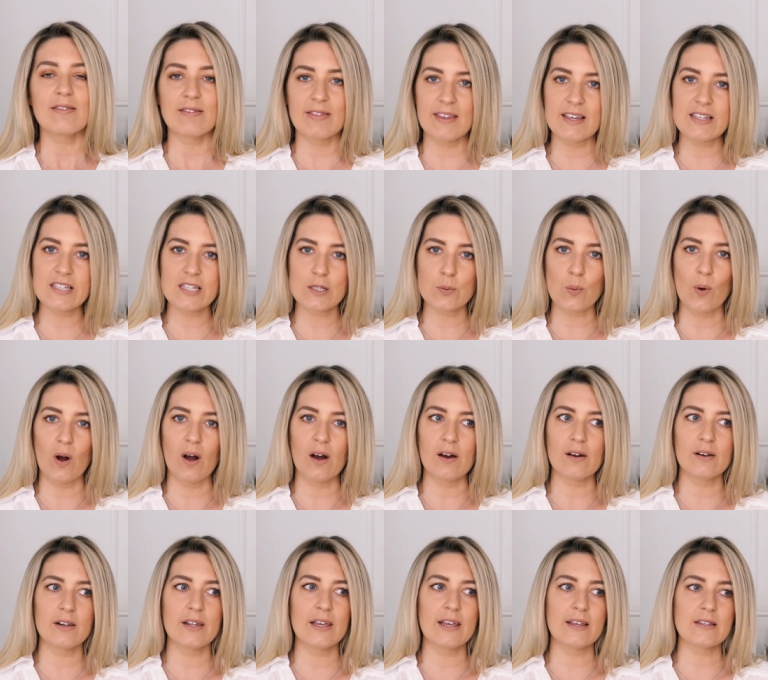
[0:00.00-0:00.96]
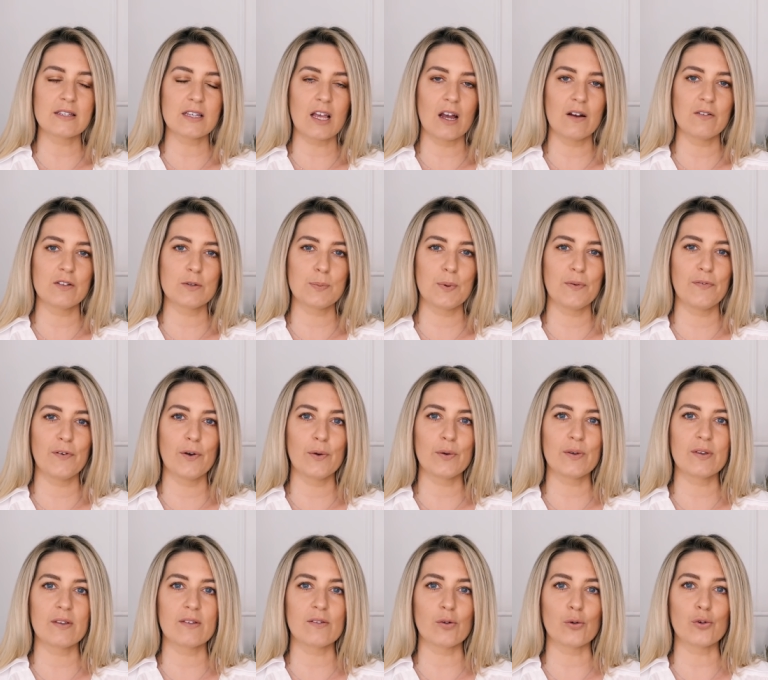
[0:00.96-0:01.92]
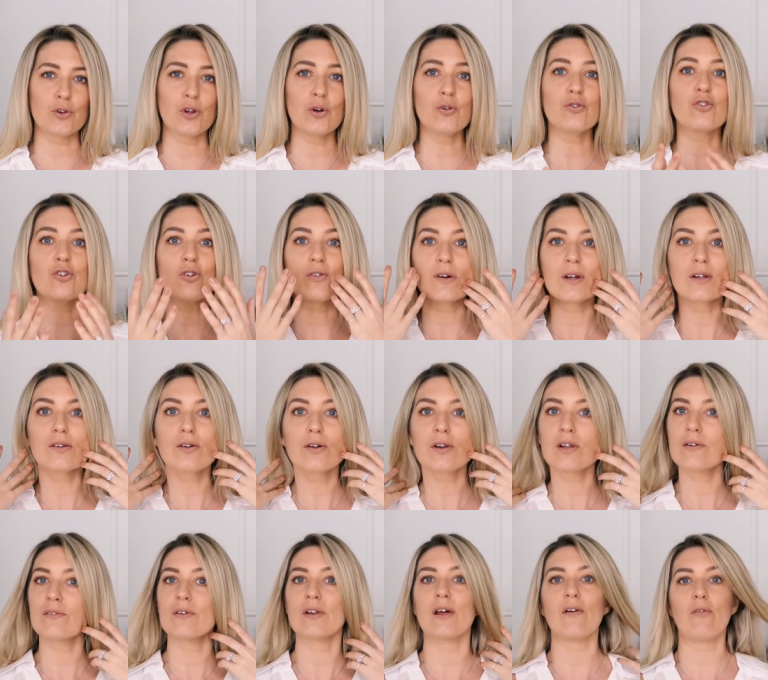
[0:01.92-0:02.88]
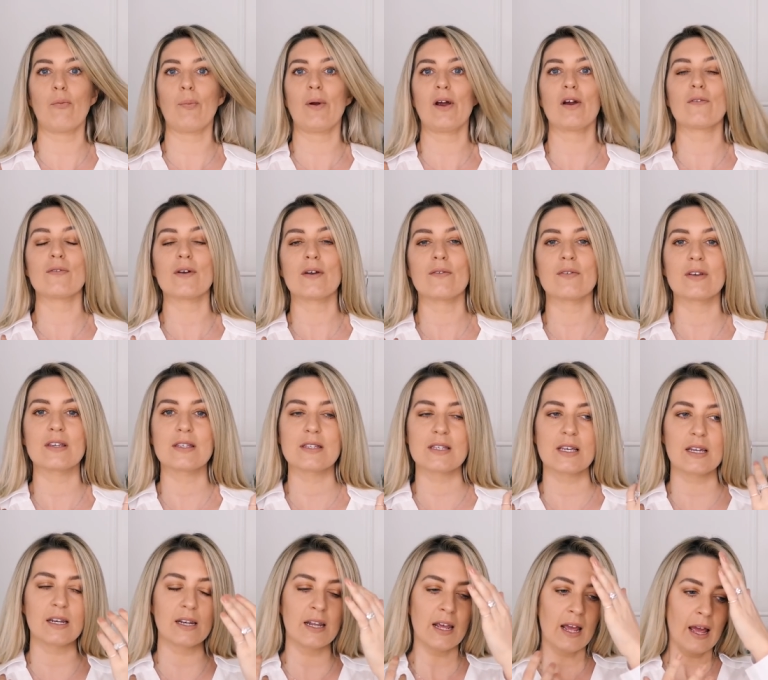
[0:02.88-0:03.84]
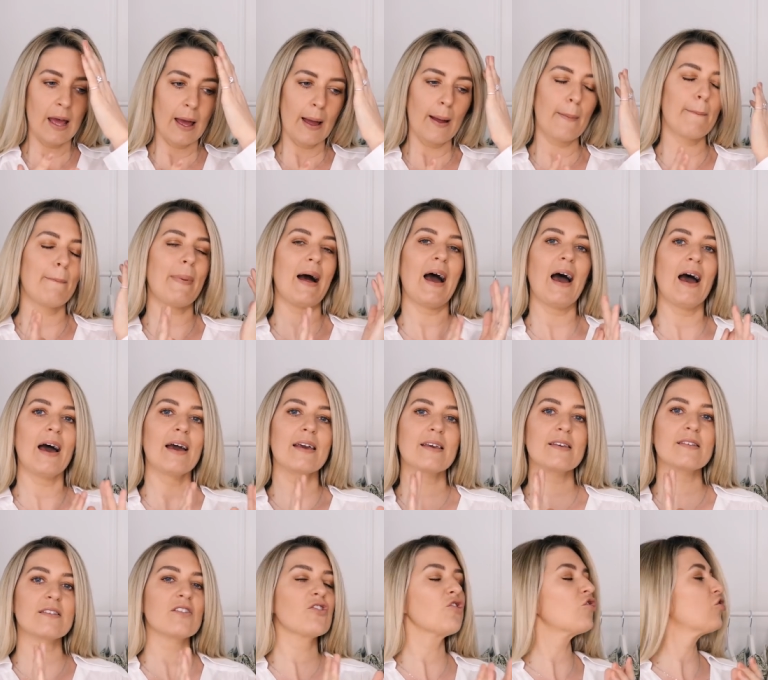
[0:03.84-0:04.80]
This one is going to be focused on no jewellery, don't even have a pair of earrings in, bags,